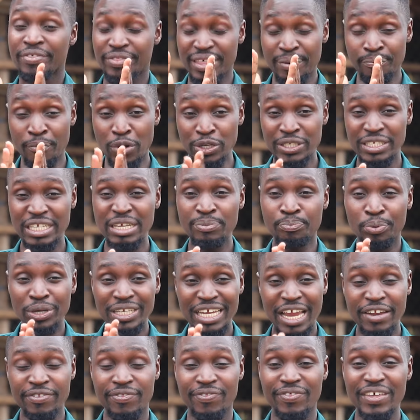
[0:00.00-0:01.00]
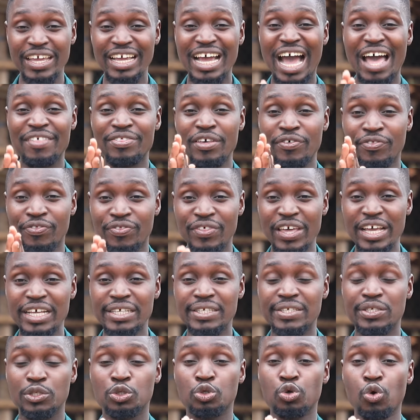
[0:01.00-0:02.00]
The most important thing and the
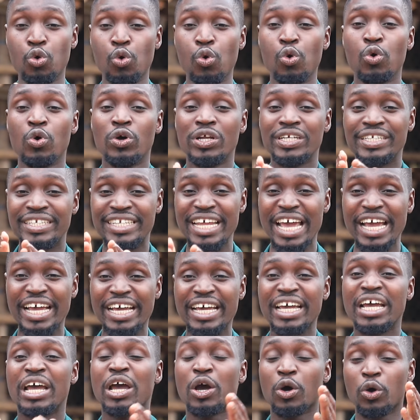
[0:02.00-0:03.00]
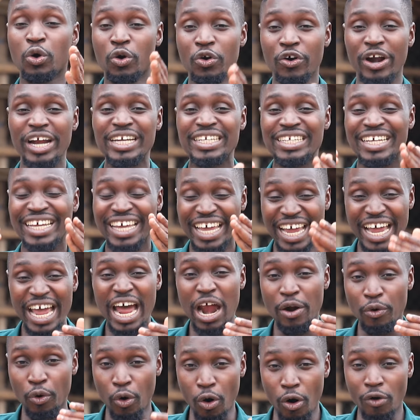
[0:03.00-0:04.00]
things to take great
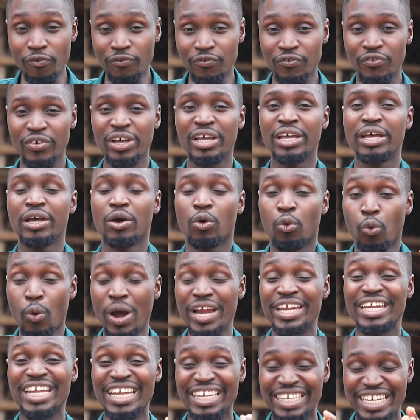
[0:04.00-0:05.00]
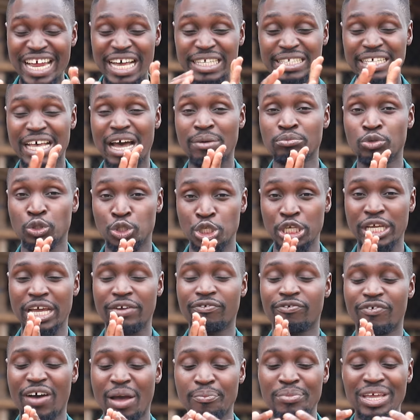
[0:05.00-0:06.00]
care of when it does come to
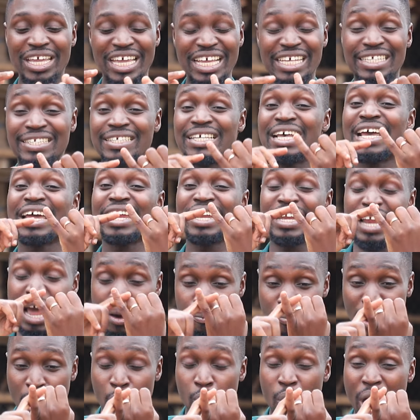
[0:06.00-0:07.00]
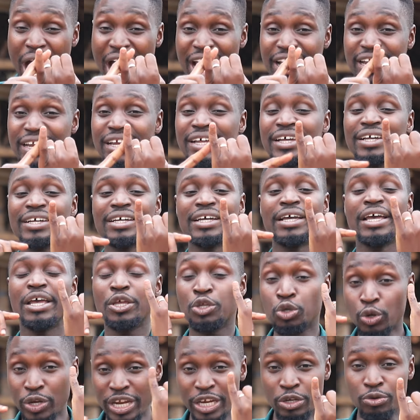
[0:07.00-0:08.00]
chicken farming is, number one,
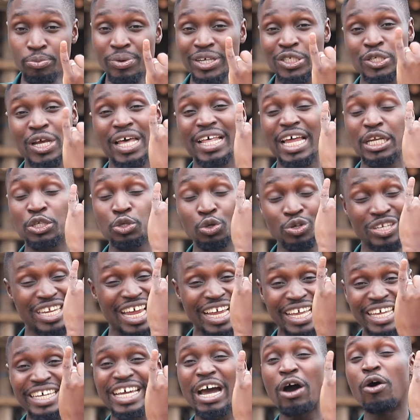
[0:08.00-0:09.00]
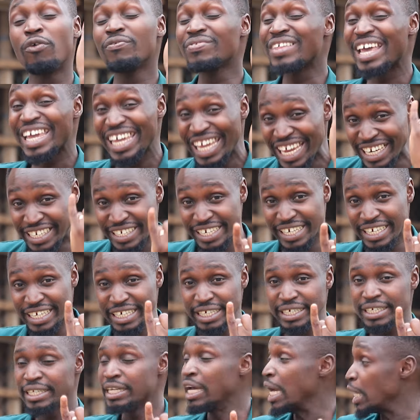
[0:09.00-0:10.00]
you need to make sure that you take care of the
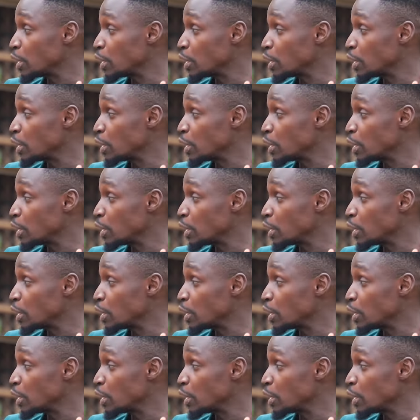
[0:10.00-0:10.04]
heating.